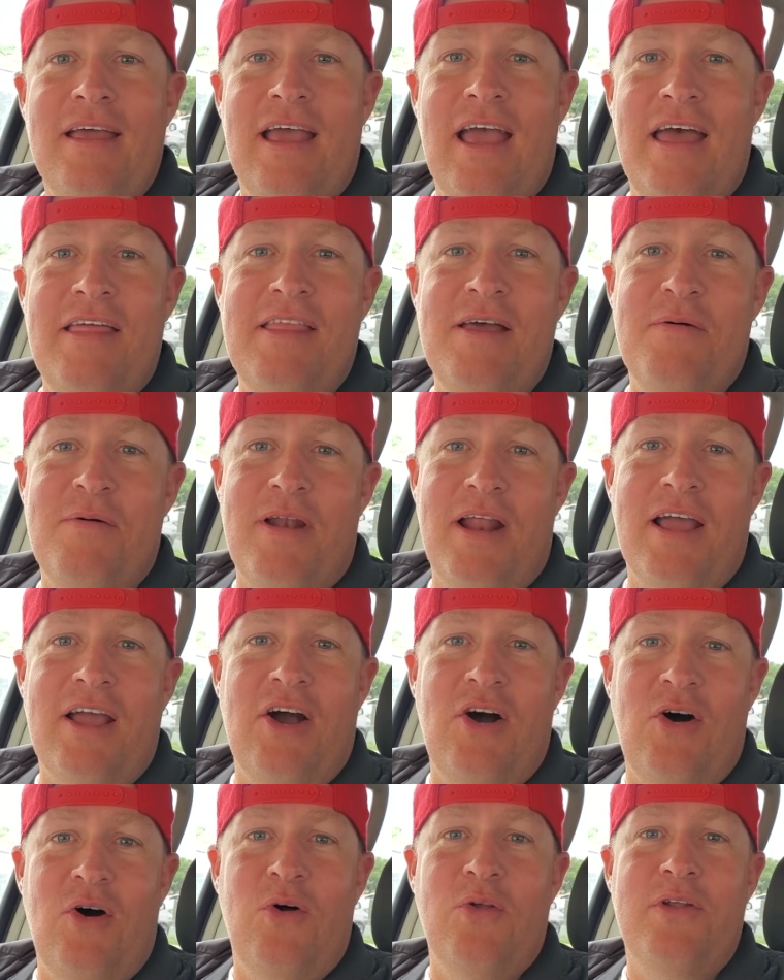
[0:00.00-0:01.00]
And then when I
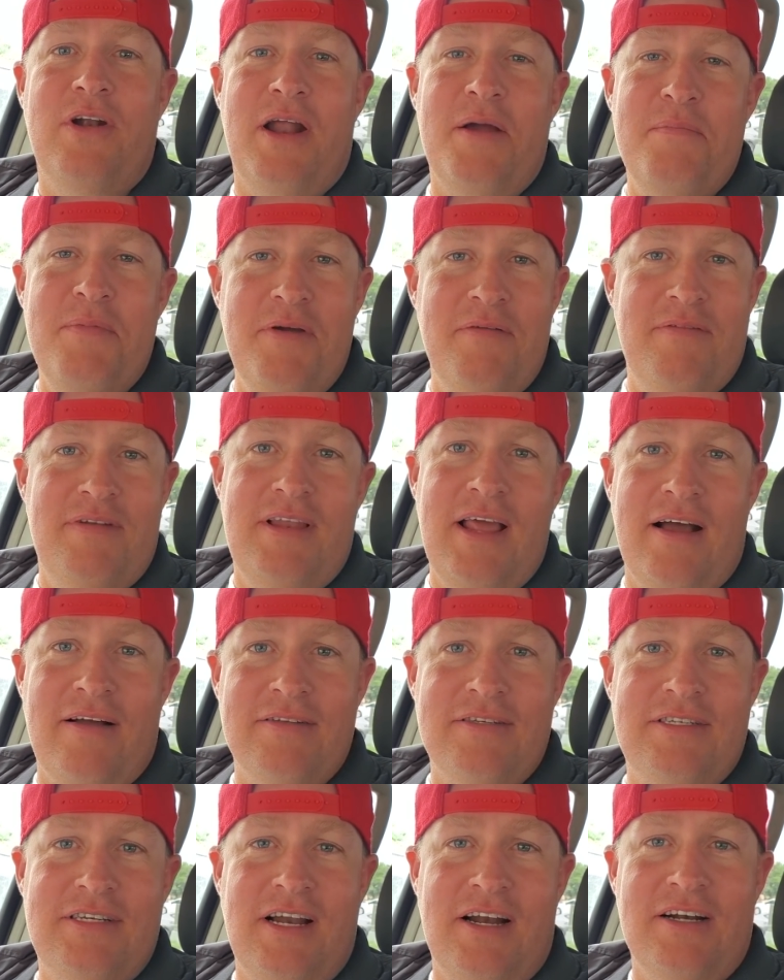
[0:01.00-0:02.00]
got older, I moved
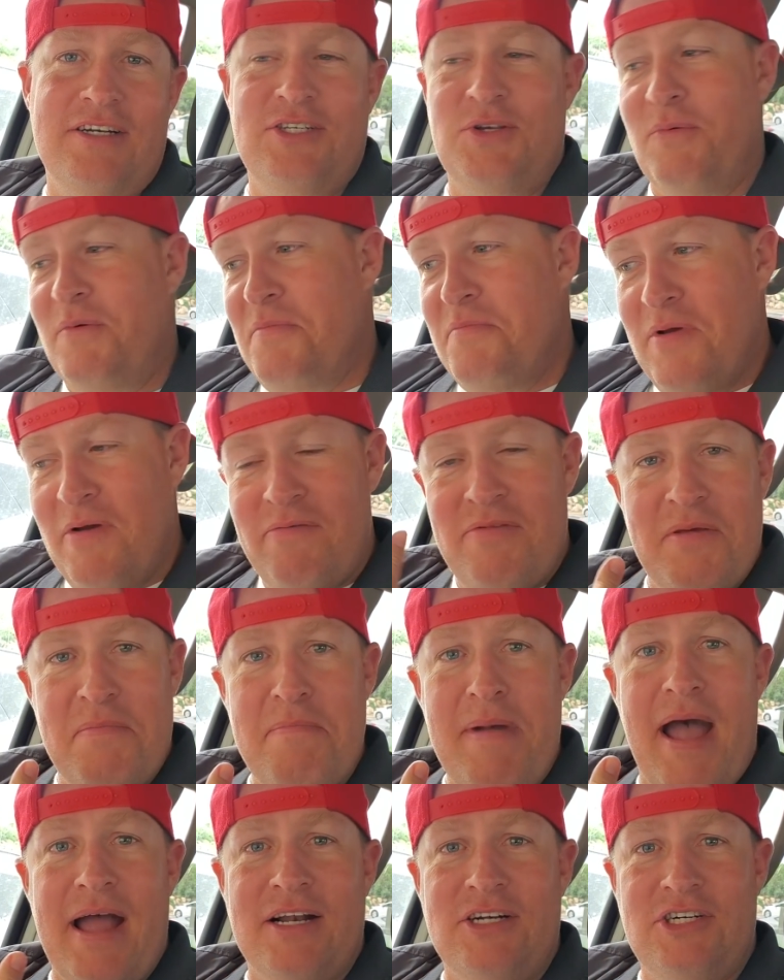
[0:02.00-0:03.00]
downstairs. So we moved the
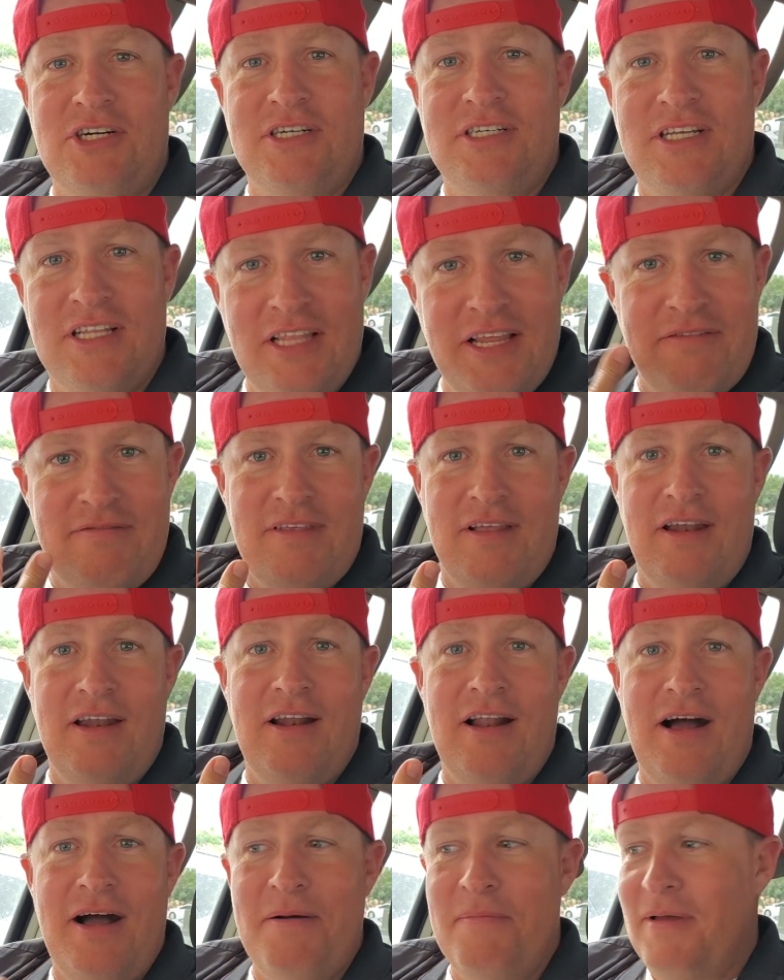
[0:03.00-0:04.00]
mattress and lifted
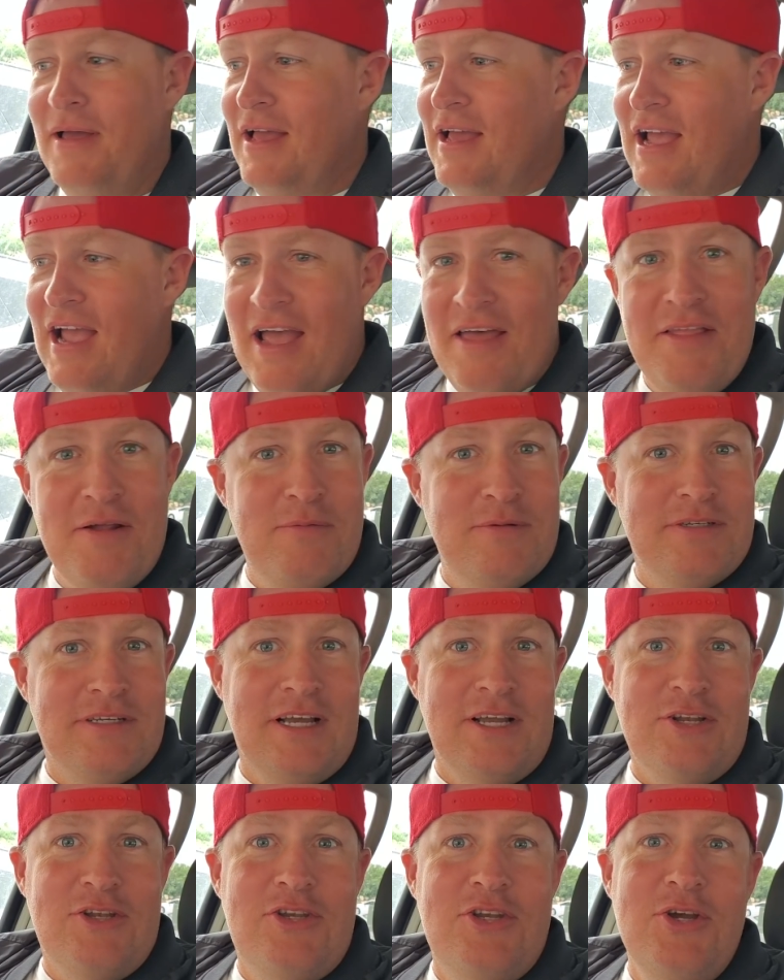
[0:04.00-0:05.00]
it up. And there was
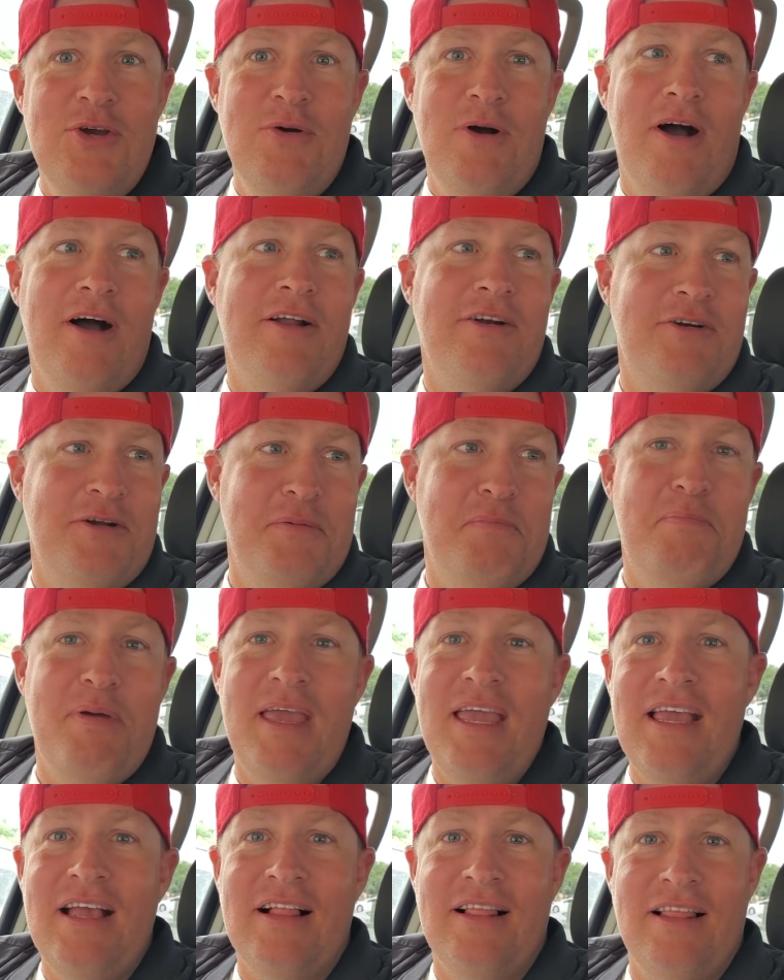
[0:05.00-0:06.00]
like 200
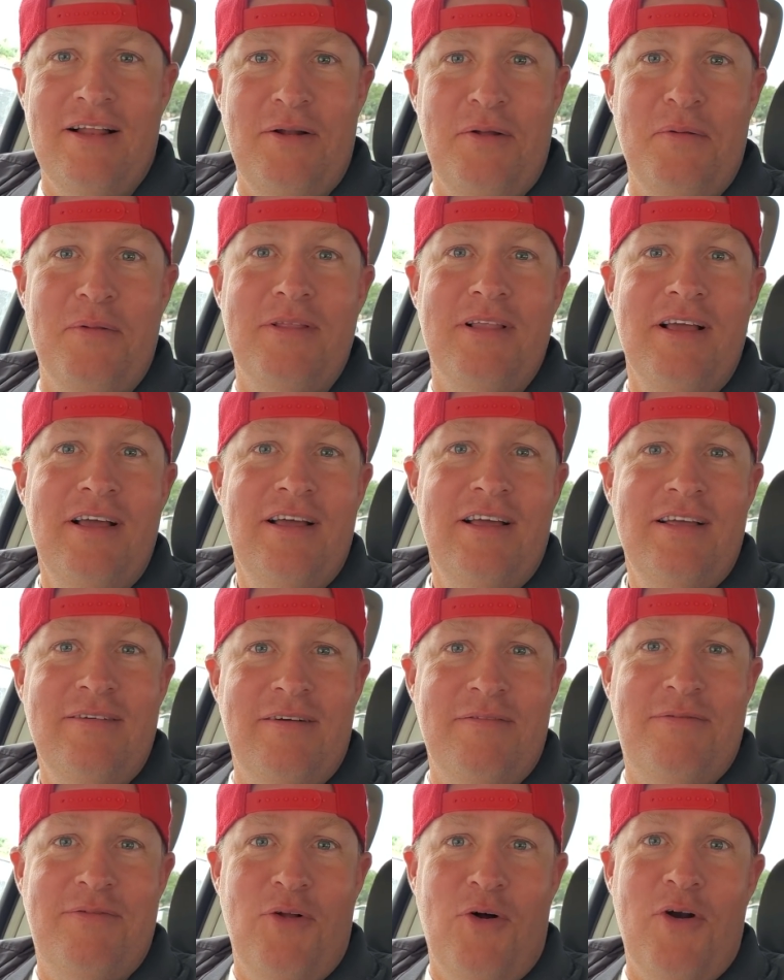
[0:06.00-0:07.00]
pink little
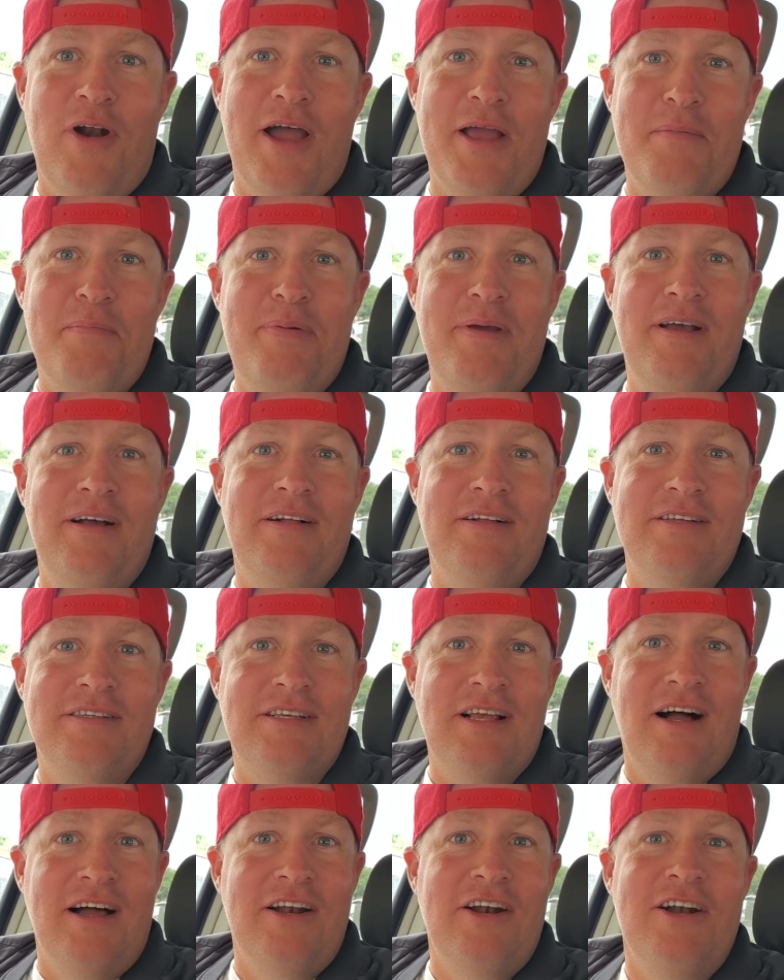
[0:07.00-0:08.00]
fluoride
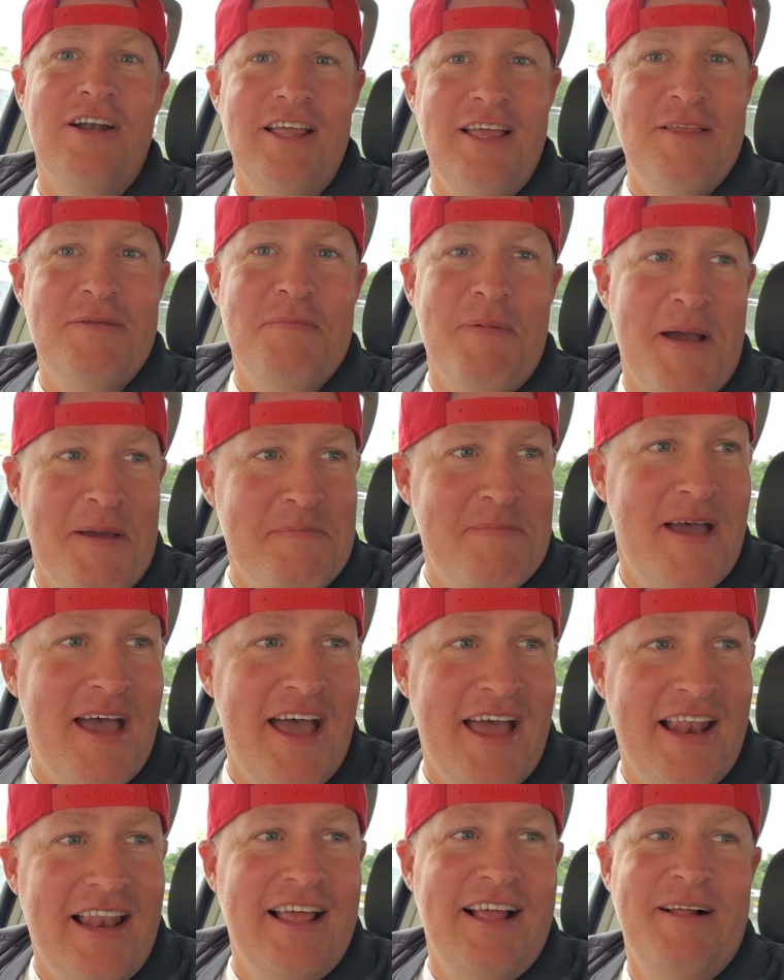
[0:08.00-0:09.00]
pills underneath my
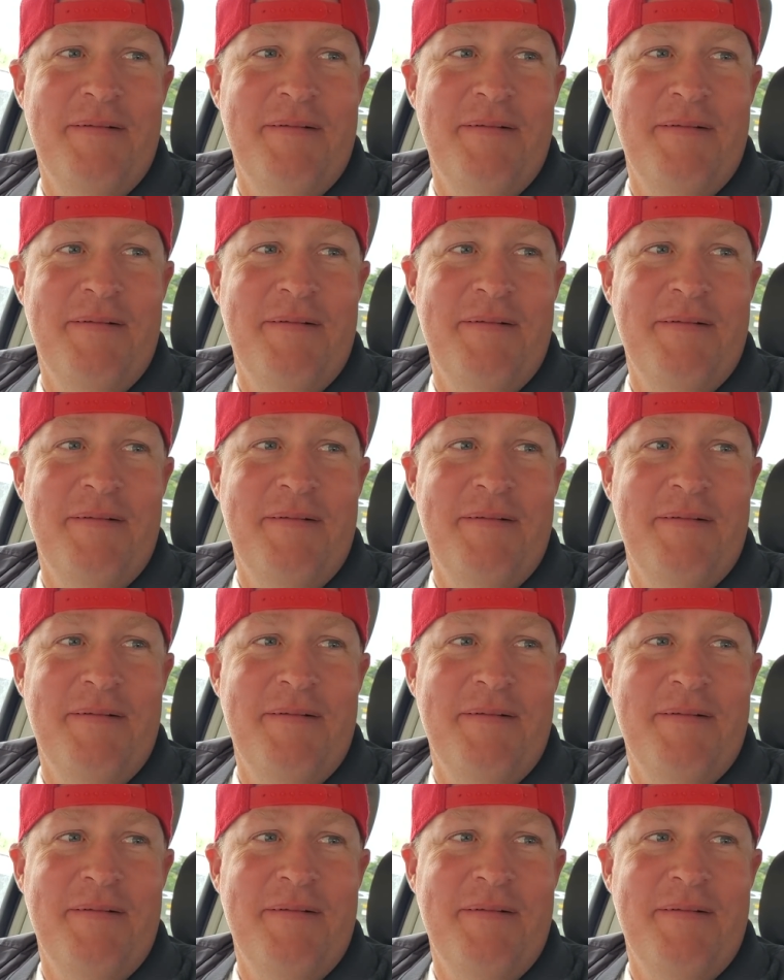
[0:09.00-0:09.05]
bed.